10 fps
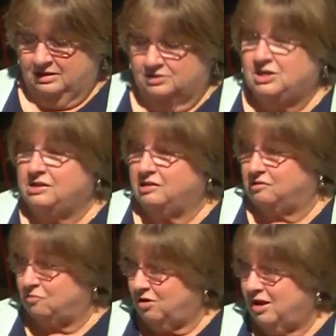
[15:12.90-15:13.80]
Jesus
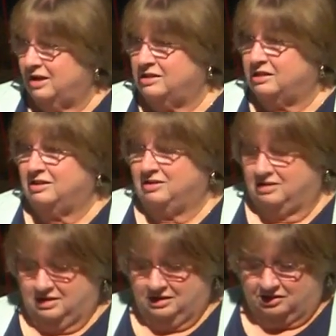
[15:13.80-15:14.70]
Christ
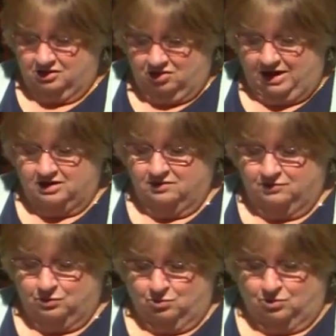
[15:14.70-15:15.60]
is the light of
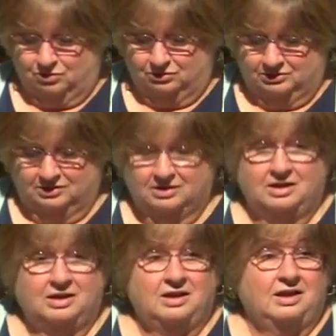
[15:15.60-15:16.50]
the world,
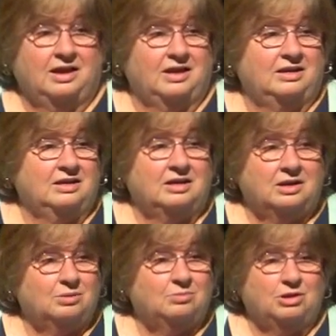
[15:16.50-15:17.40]
and in
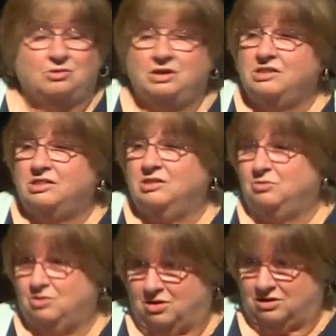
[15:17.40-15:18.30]
him there is no
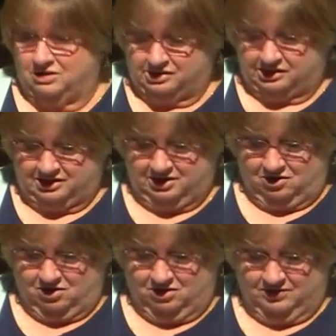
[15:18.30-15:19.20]
darkness at
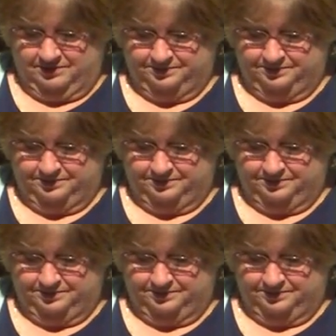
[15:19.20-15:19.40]
all.